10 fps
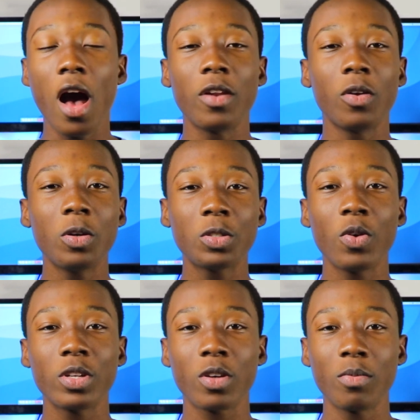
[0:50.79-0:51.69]
And also
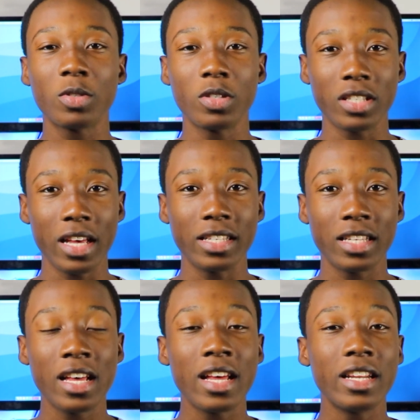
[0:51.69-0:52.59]
when it comes to size,
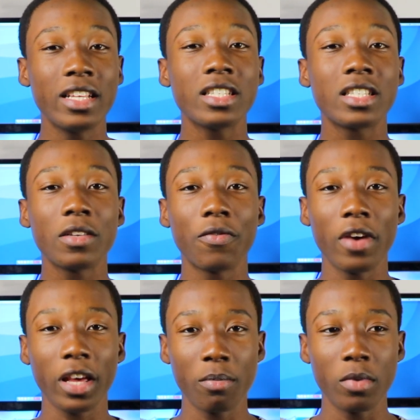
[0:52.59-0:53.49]
this isn't
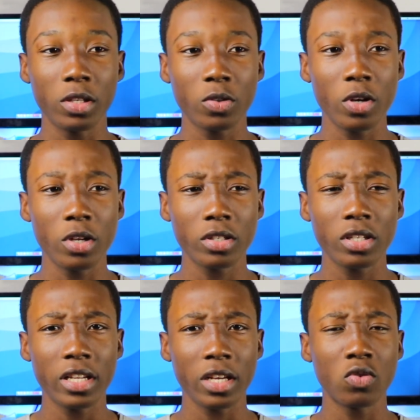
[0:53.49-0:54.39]
very big, so it
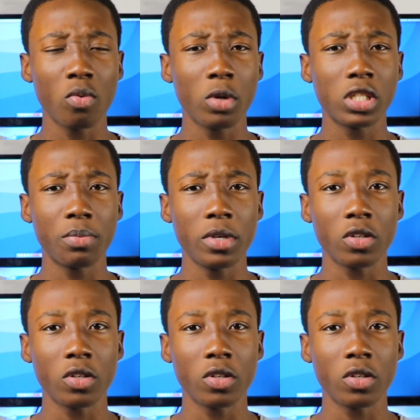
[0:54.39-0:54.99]
doesn't take too much space